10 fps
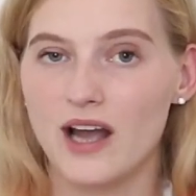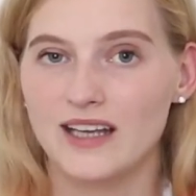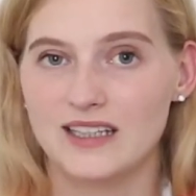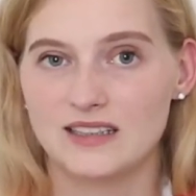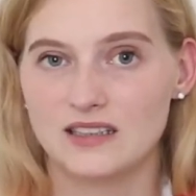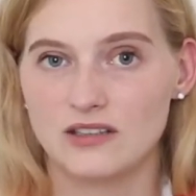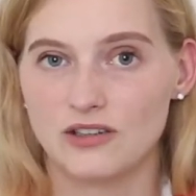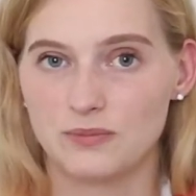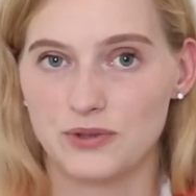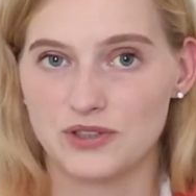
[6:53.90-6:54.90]
into the other
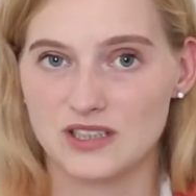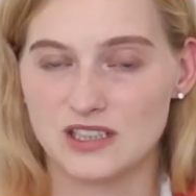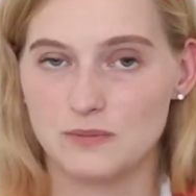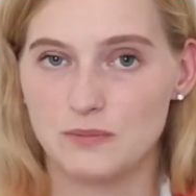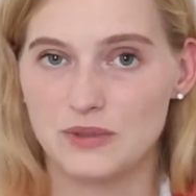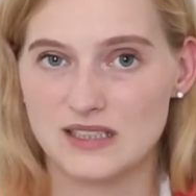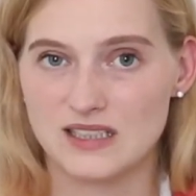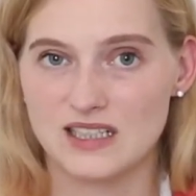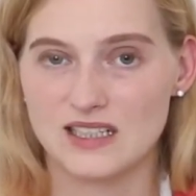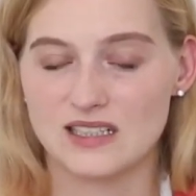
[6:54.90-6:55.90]
person's
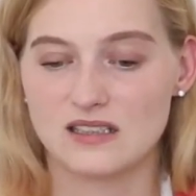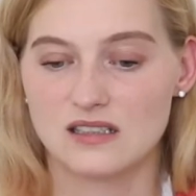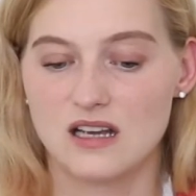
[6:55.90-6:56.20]
business.